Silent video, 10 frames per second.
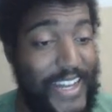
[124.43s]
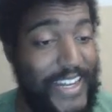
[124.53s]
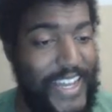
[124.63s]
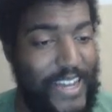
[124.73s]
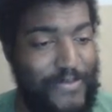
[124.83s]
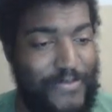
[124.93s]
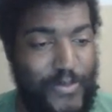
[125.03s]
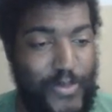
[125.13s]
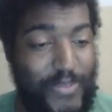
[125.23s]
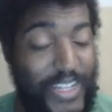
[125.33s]
We got it out
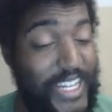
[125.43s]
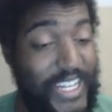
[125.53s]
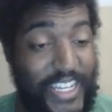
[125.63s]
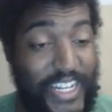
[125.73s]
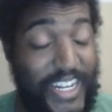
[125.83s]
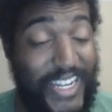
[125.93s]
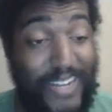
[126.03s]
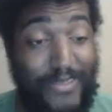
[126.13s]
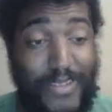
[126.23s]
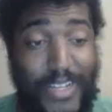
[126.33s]
when we needed to eat it
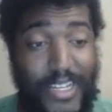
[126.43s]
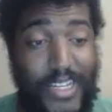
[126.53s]
out.